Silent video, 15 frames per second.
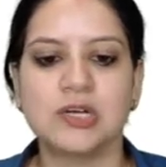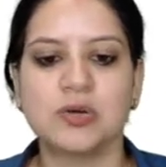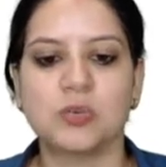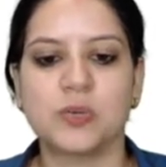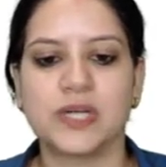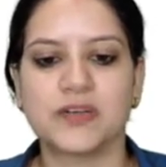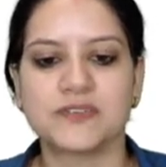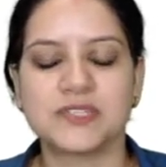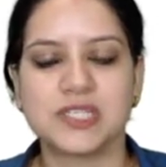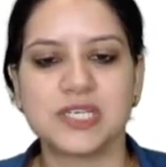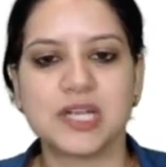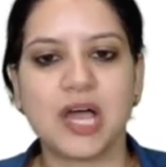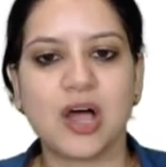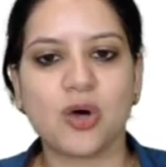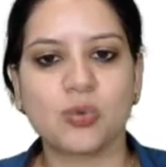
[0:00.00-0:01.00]
We have
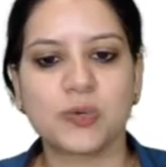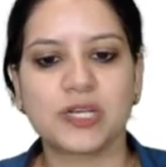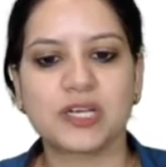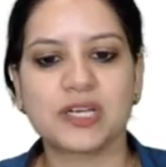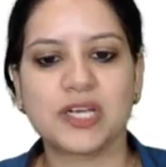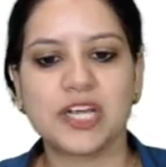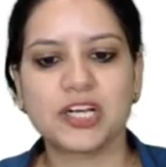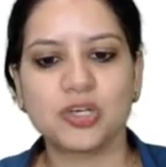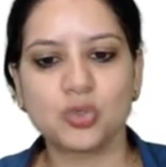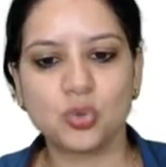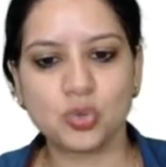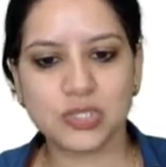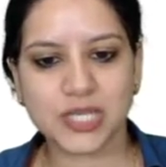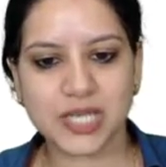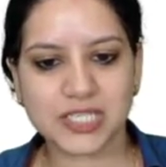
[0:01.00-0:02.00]
seen how we create
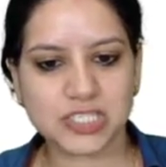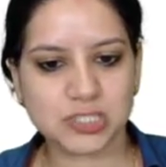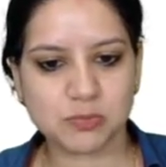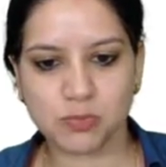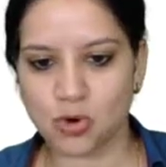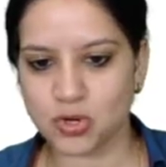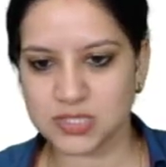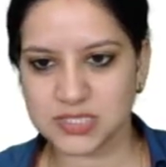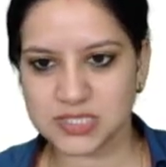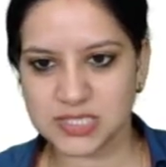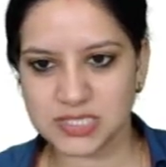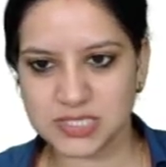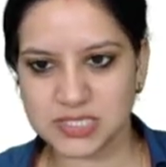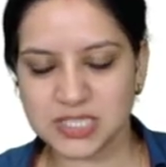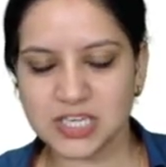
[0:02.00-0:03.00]
two text
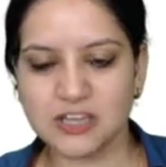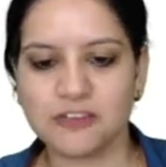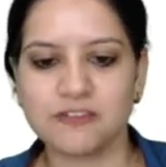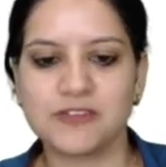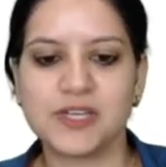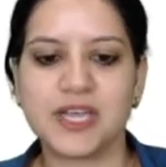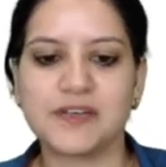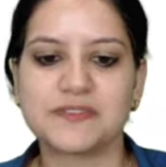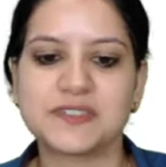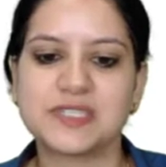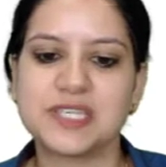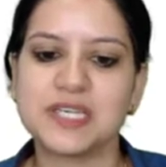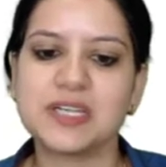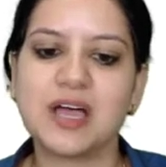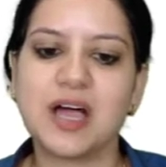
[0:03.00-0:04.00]
boxes. We have
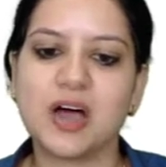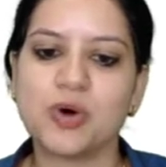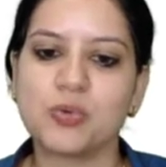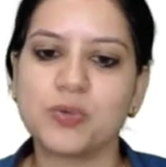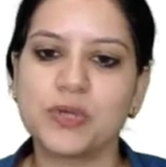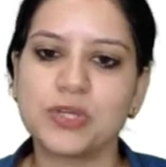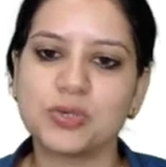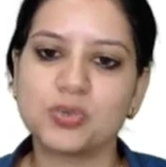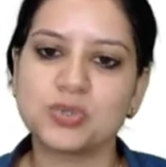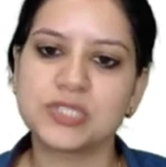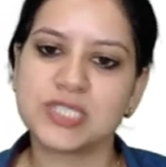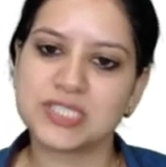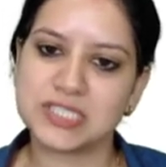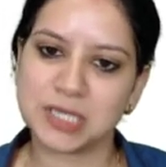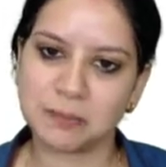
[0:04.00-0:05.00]
seen how we use
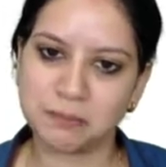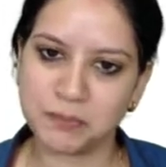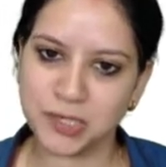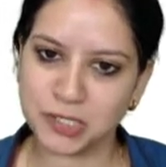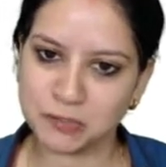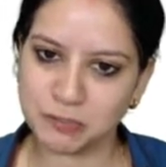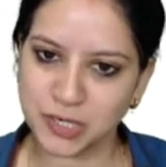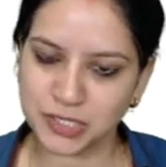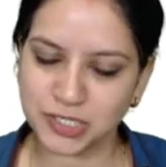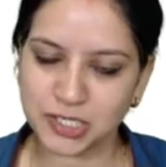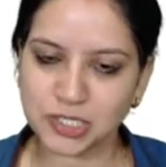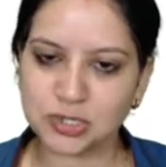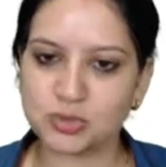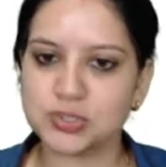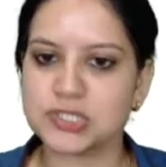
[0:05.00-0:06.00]
a submit
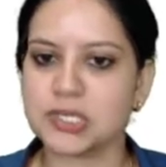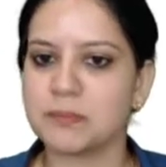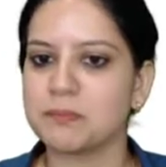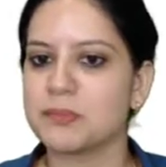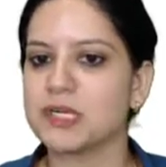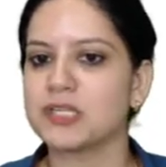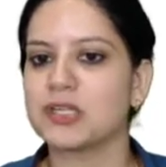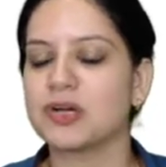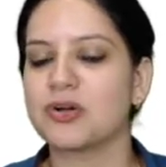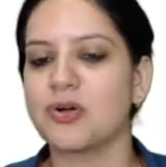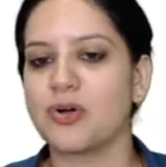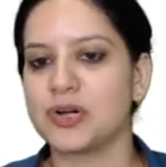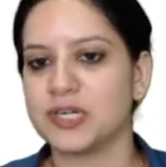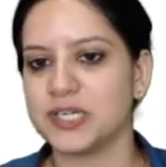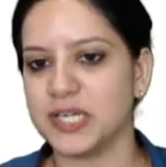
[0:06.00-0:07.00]
button to submit the
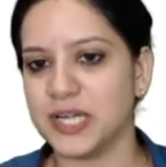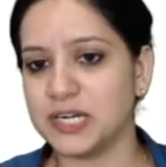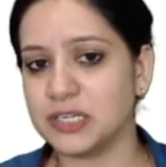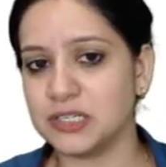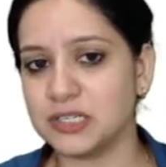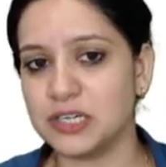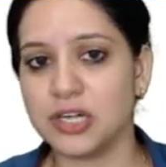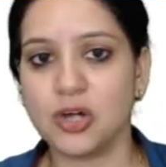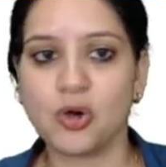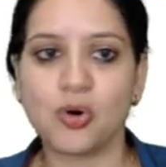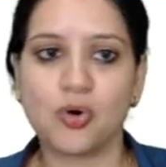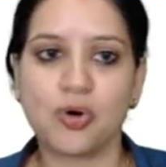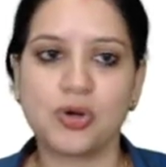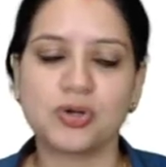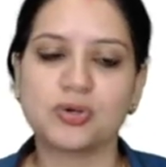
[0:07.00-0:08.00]
content
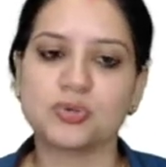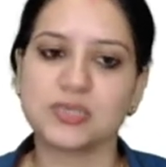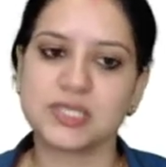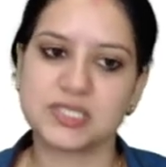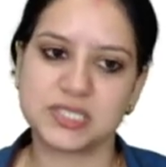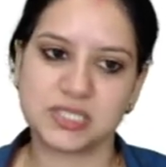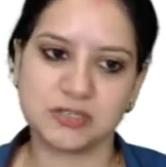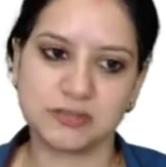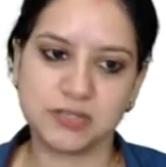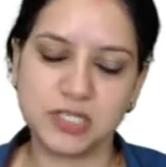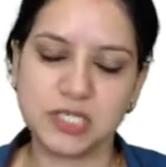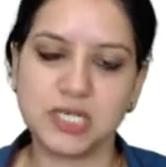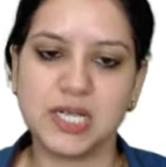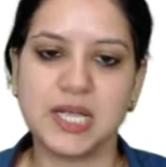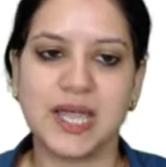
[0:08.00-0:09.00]
onto the
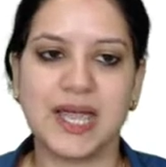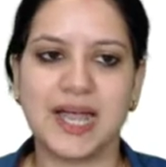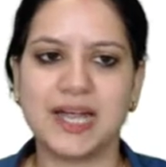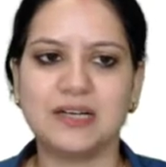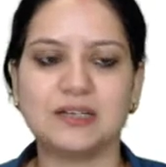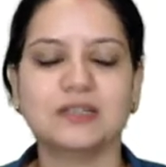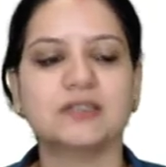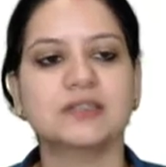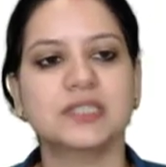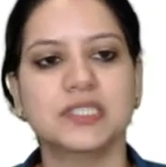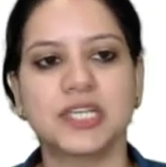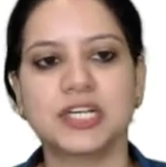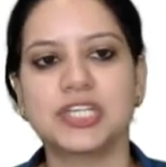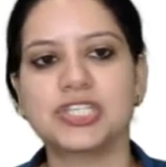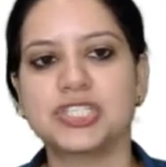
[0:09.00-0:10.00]
server. And in
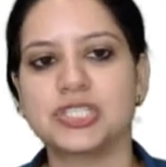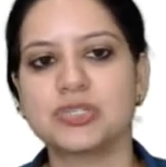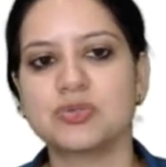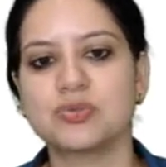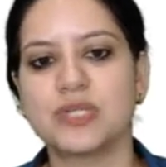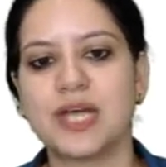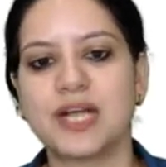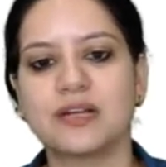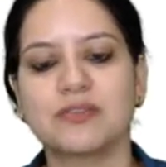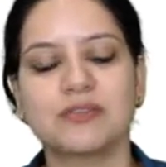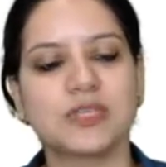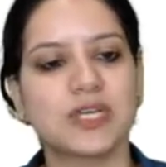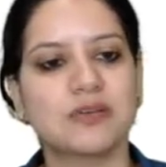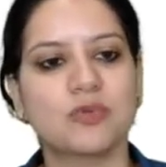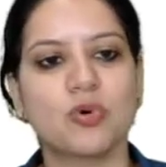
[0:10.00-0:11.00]
addition to that,
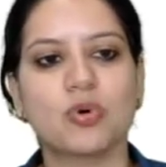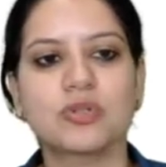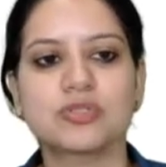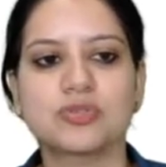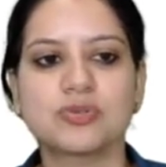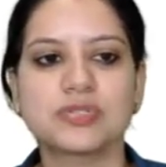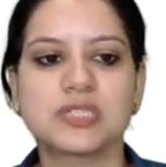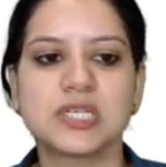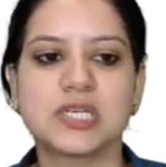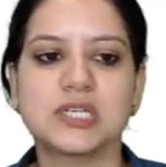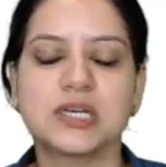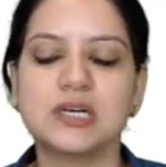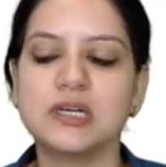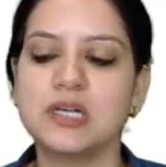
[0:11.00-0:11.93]
we have also seen